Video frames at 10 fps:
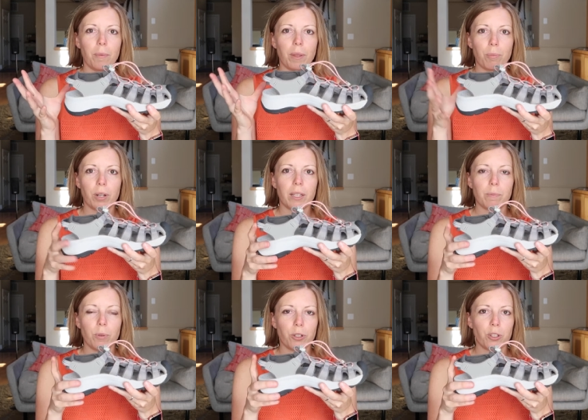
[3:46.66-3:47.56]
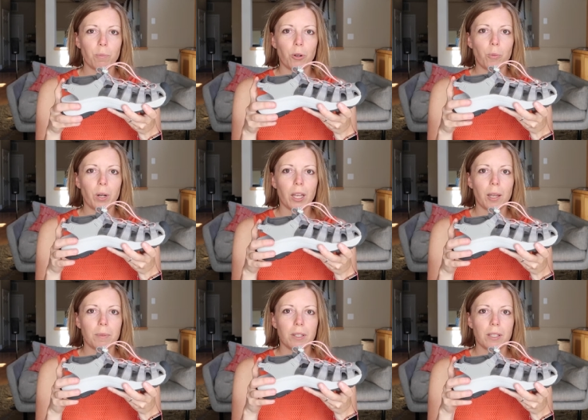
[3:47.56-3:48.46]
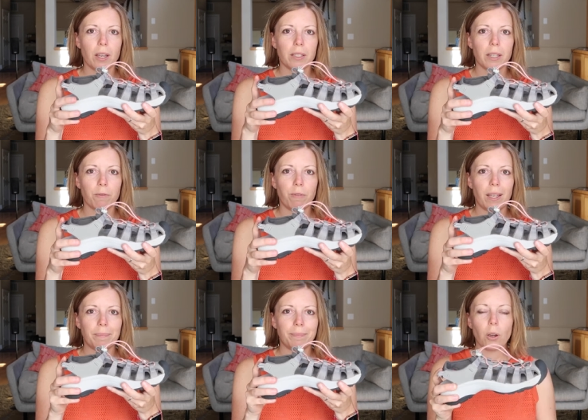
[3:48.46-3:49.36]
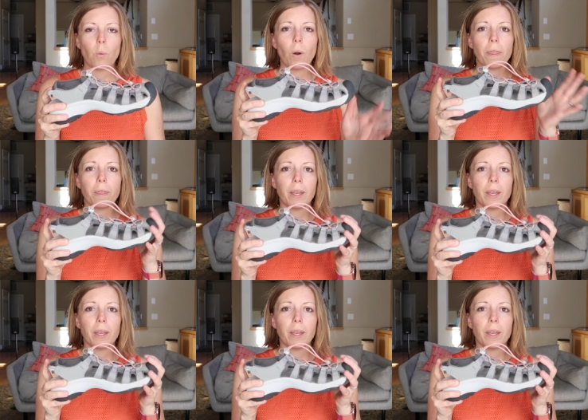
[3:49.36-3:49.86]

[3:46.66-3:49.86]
they're pretty much spot on when it comes to sizing and fit. One